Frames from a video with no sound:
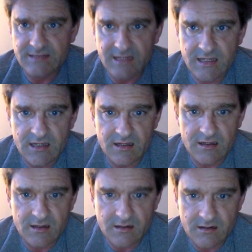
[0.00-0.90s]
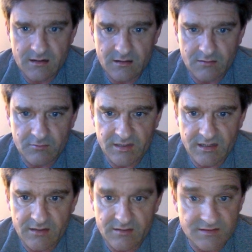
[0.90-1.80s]
and another one
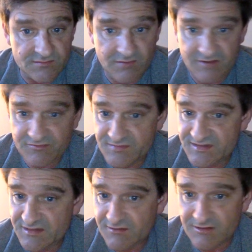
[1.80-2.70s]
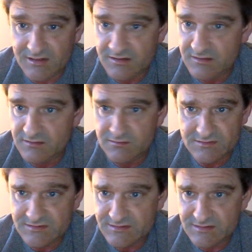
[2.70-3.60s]
here. This is right from Syrian
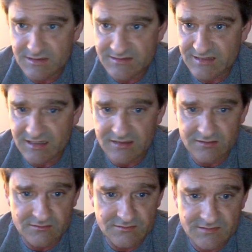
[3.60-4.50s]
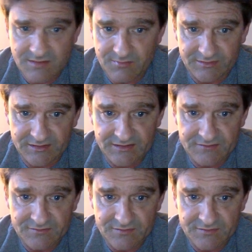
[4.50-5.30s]
news, uh, state news, I believe.